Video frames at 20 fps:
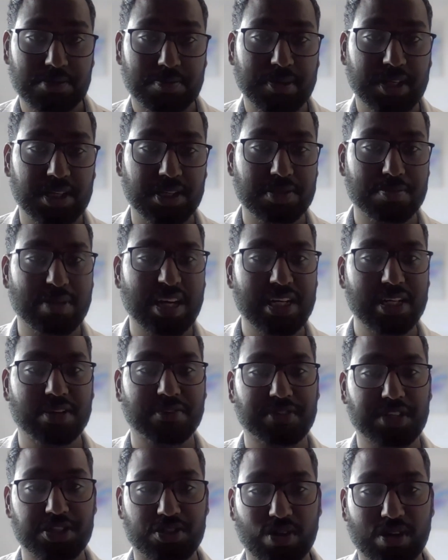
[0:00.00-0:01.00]
because many
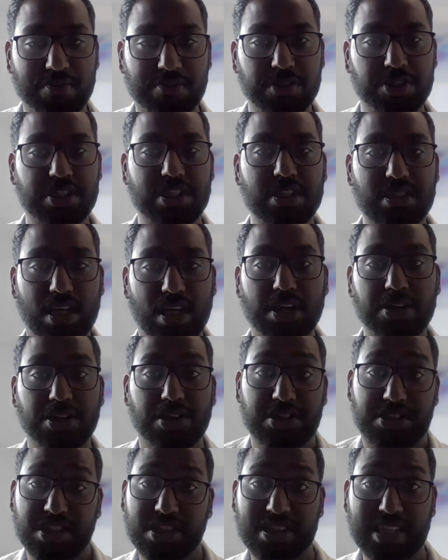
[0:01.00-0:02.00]
of these refugees are
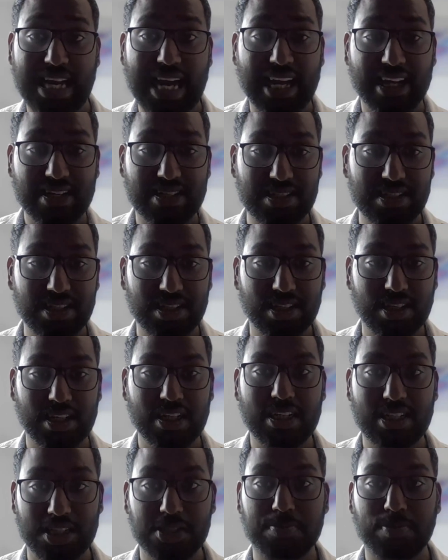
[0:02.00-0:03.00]
not just
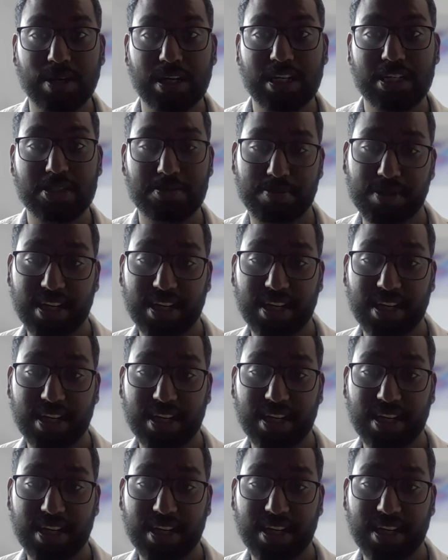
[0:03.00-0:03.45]
externally displaced,